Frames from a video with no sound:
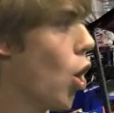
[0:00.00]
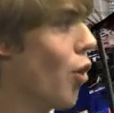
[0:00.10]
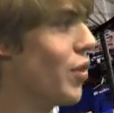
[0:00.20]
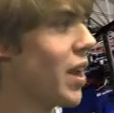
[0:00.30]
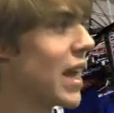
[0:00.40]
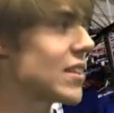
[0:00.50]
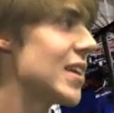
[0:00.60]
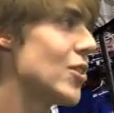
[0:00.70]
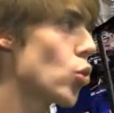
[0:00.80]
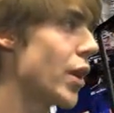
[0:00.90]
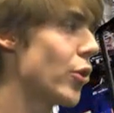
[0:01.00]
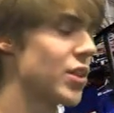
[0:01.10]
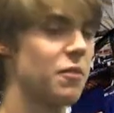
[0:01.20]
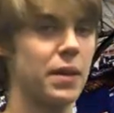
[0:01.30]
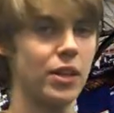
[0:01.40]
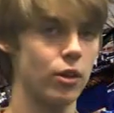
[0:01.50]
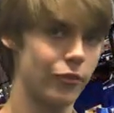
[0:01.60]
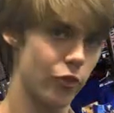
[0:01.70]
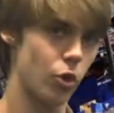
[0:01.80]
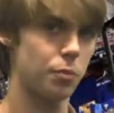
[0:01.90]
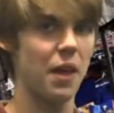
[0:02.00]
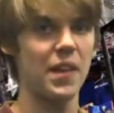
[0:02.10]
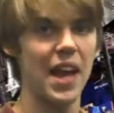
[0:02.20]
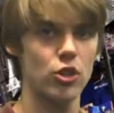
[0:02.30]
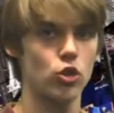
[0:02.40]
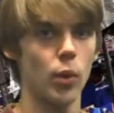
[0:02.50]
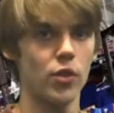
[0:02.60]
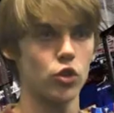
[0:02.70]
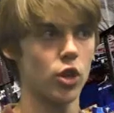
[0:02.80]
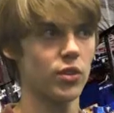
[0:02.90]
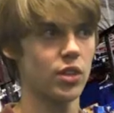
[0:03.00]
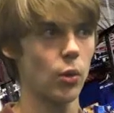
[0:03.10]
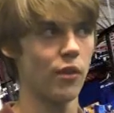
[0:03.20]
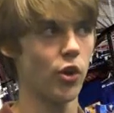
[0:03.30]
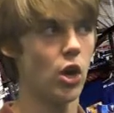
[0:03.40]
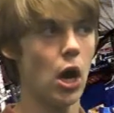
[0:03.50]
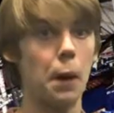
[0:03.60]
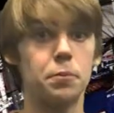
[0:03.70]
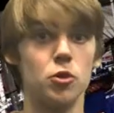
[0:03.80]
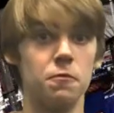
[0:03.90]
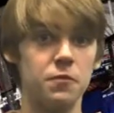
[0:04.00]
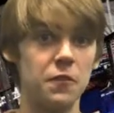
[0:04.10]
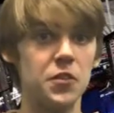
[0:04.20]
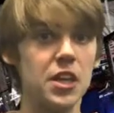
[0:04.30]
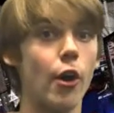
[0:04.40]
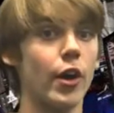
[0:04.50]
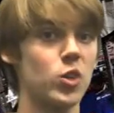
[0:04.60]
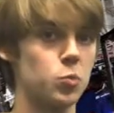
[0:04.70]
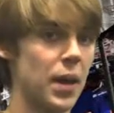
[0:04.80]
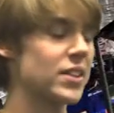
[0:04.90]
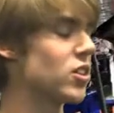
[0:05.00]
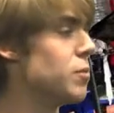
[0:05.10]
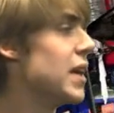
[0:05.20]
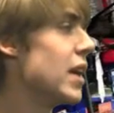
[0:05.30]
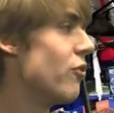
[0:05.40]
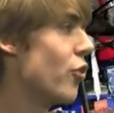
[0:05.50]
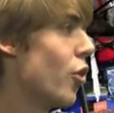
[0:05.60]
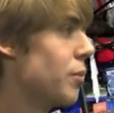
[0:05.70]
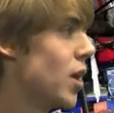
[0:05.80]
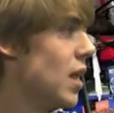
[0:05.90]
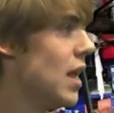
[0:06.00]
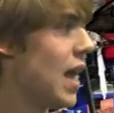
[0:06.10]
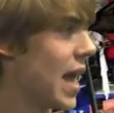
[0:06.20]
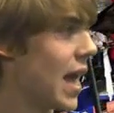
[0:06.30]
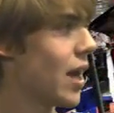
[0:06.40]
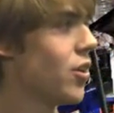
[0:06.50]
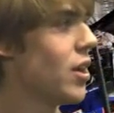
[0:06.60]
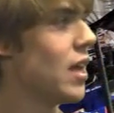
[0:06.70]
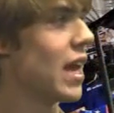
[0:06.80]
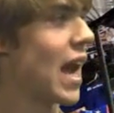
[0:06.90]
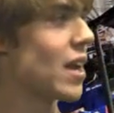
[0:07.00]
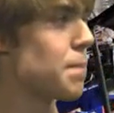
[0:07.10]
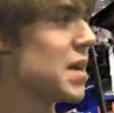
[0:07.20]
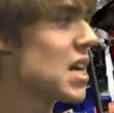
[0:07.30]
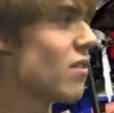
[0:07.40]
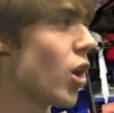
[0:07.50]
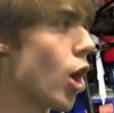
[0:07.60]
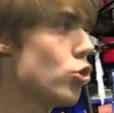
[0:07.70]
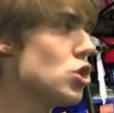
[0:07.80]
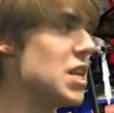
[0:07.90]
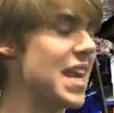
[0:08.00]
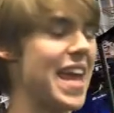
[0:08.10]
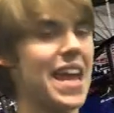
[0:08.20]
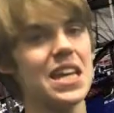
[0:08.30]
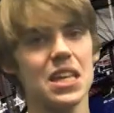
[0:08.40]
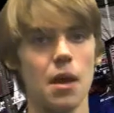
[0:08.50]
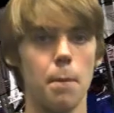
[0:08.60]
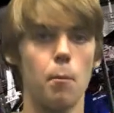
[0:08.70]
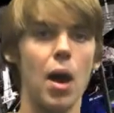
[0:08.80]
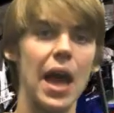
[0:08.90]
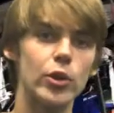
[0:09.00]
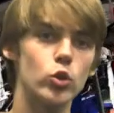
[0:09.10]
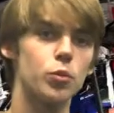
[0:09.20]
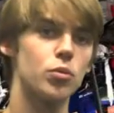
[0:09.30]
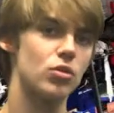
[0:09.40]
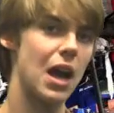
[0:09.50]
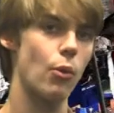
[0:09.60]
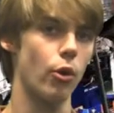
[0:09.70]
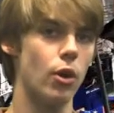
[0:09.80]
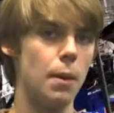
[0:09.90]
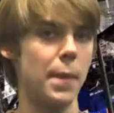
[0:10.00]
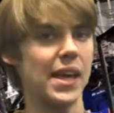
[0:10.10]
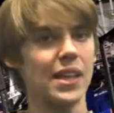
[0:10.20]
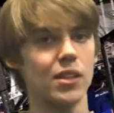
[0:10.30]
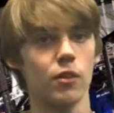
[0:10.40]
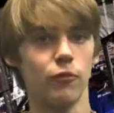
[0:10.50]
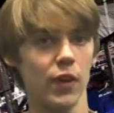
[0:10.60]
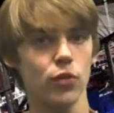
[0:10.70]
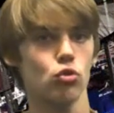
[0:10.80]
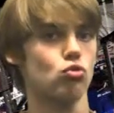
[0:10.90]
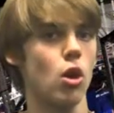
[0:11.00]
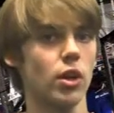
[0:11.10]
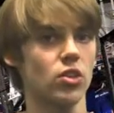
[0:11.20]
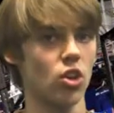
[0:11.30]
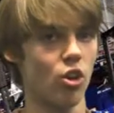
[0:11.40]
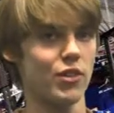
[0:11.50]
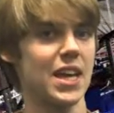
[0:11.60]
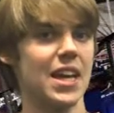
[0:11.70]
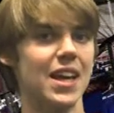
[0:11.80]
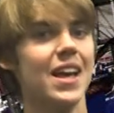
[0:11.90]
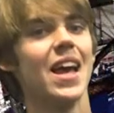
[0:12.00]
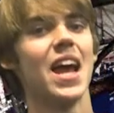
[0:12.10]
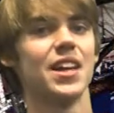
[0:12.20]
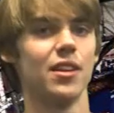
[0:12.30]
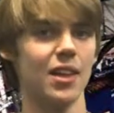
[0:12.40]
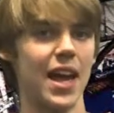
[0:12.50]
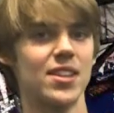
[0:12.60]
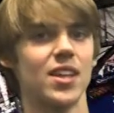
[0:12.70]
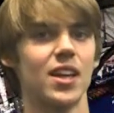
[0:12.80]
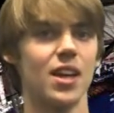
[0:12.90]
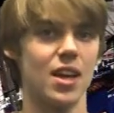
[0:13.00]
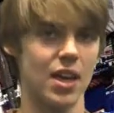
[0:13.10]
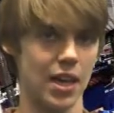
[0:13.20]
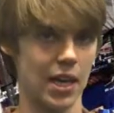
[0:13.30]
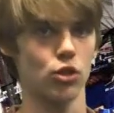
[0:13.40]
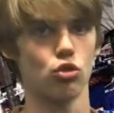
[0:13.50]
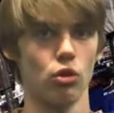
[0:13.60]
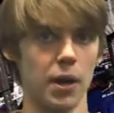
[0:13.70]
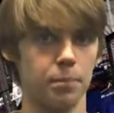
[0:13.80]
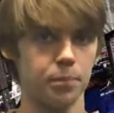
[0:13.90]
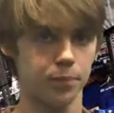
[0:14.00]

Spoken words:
Over 19 tornadoes have been confirmed by the National Weather Service. However, up to 50 are expected to be confirmed, and it had a peak of 180 miles per hour, making it the 5th strongest hurricane in Atlantic history.